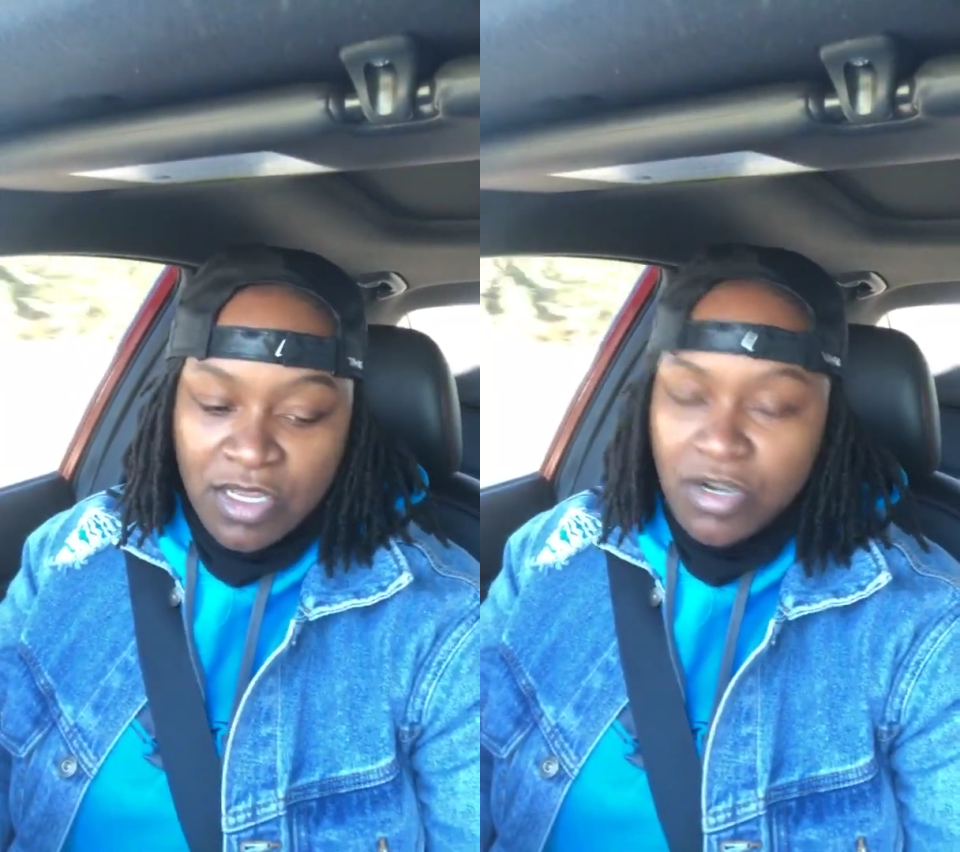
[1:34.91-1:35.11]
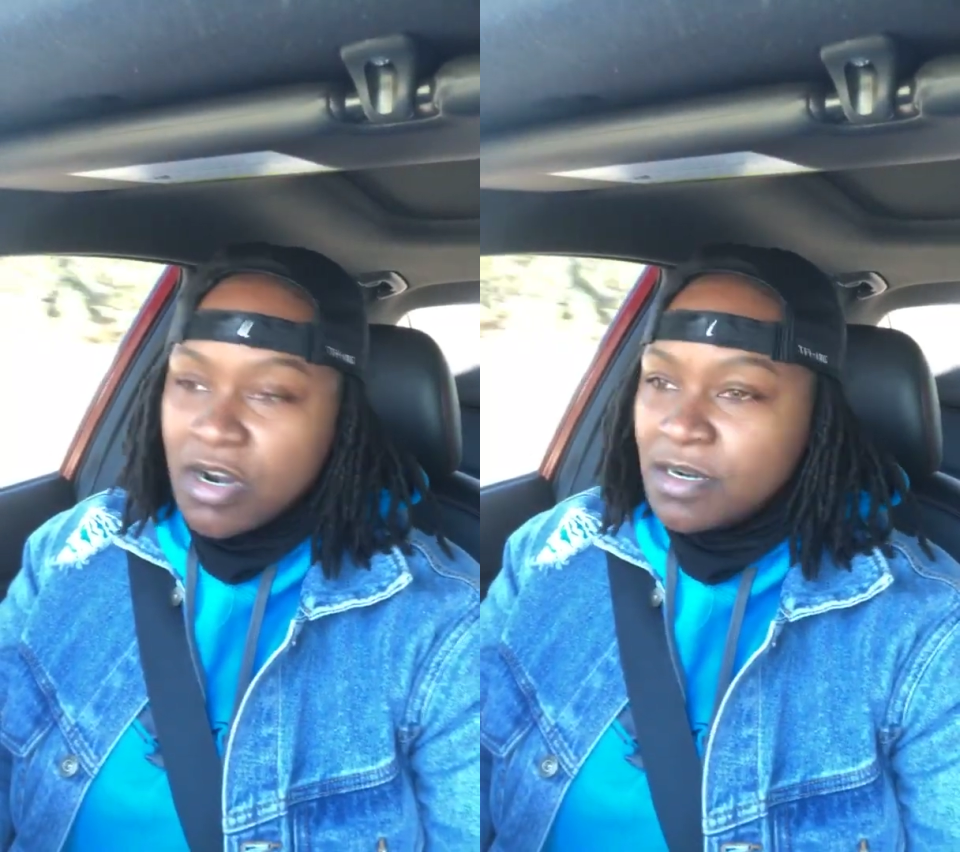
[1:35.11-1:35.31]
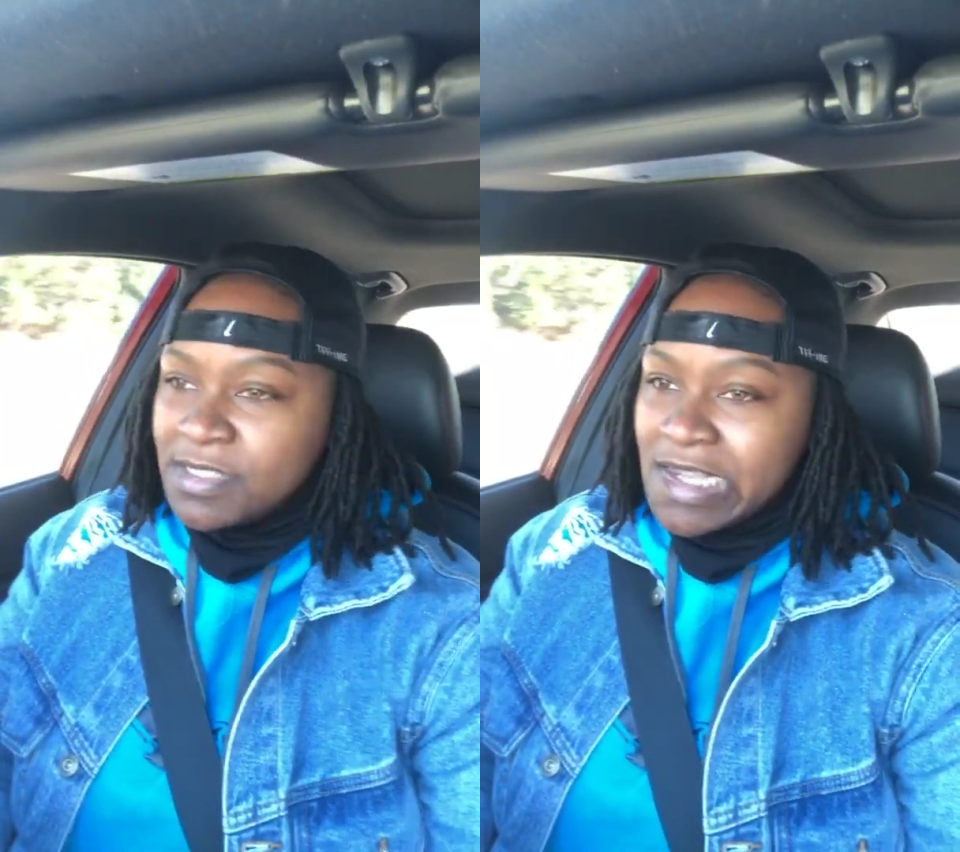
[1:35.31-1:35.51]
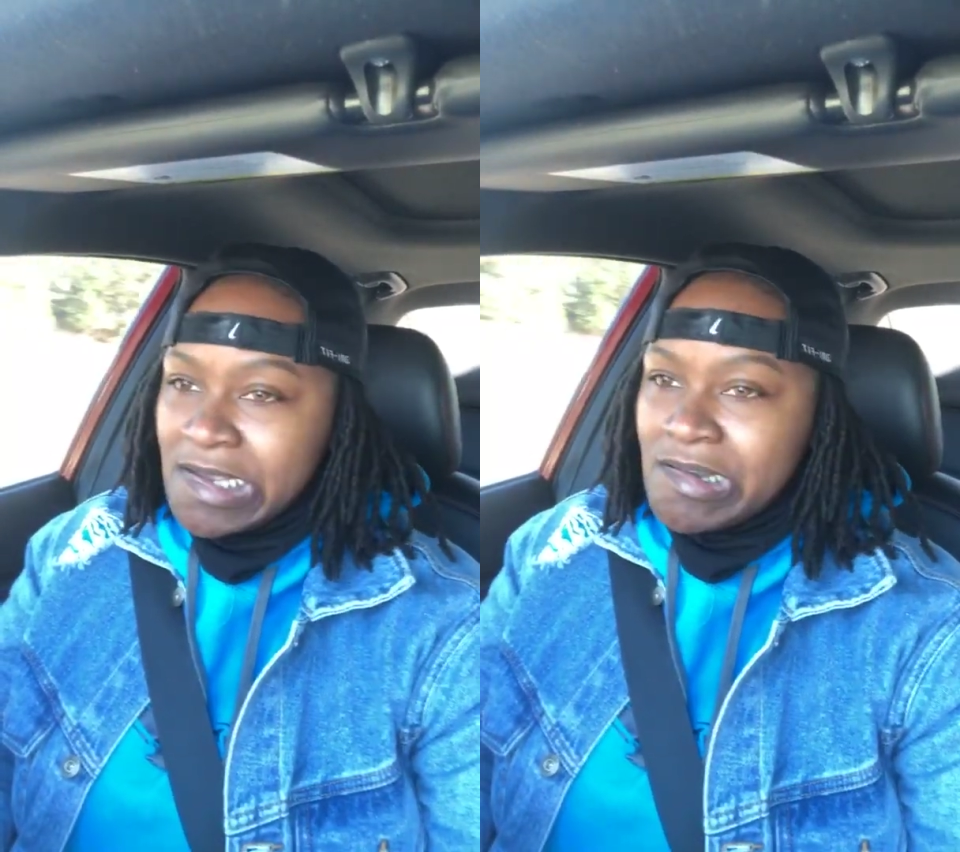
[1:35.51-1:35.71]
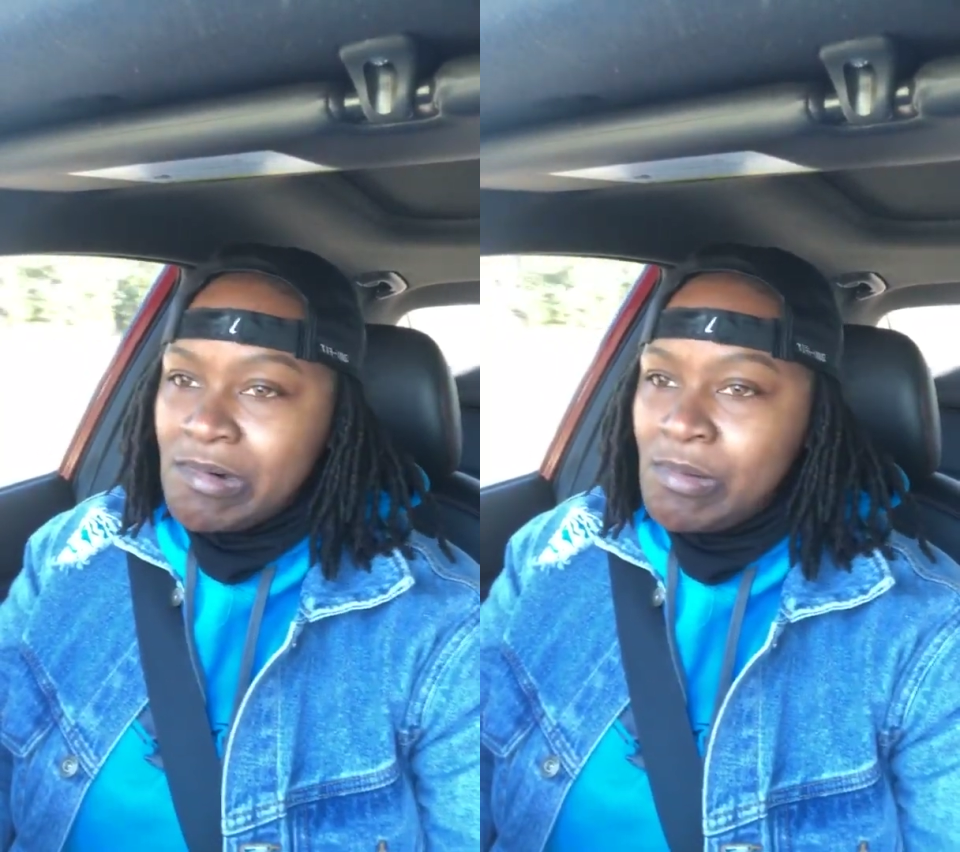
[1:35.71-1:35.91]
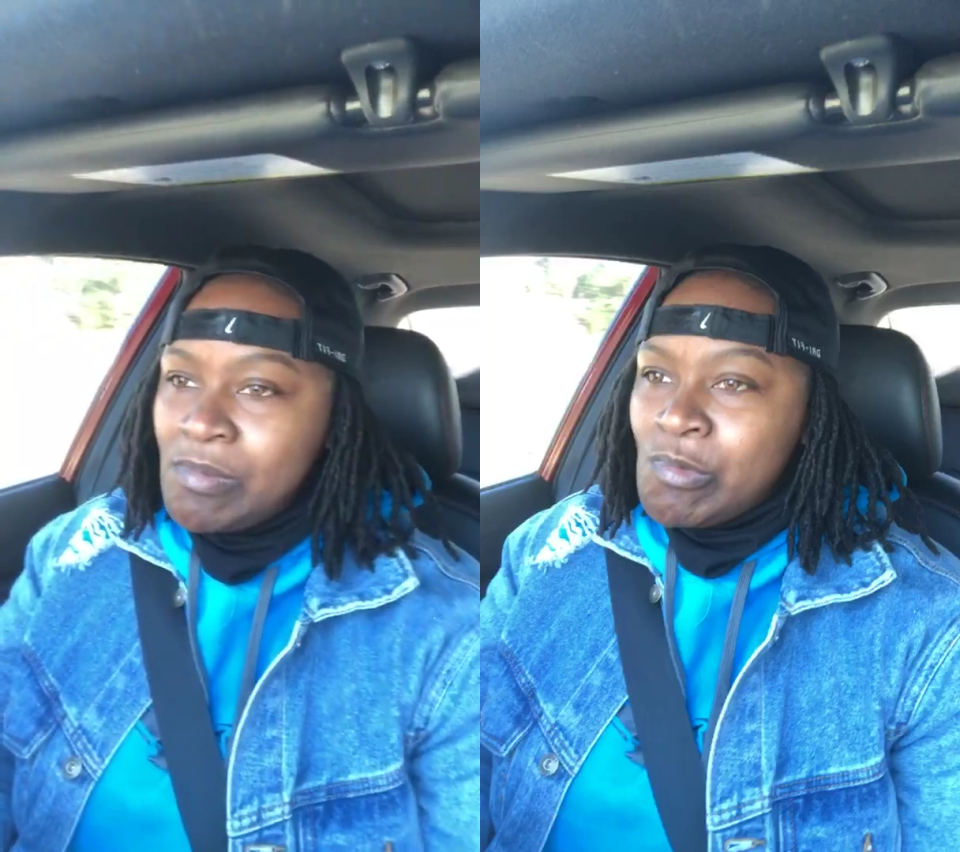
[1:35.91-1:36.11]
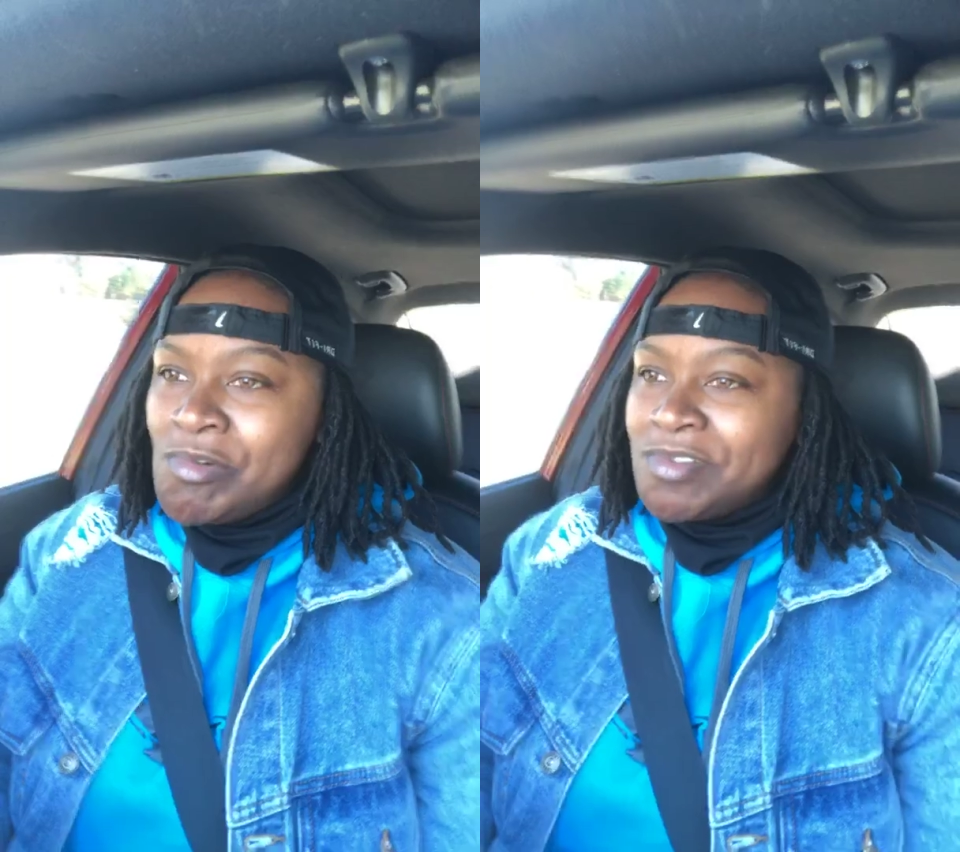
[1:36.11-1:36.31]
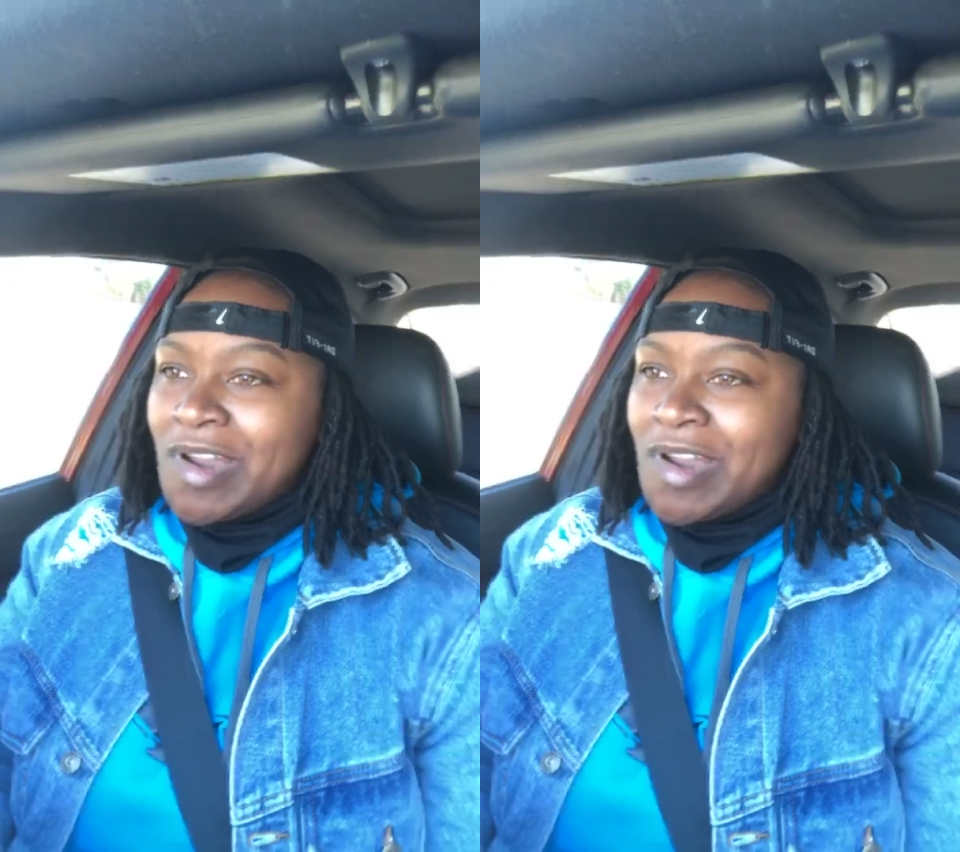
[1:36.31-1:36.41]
You know what I'm saying?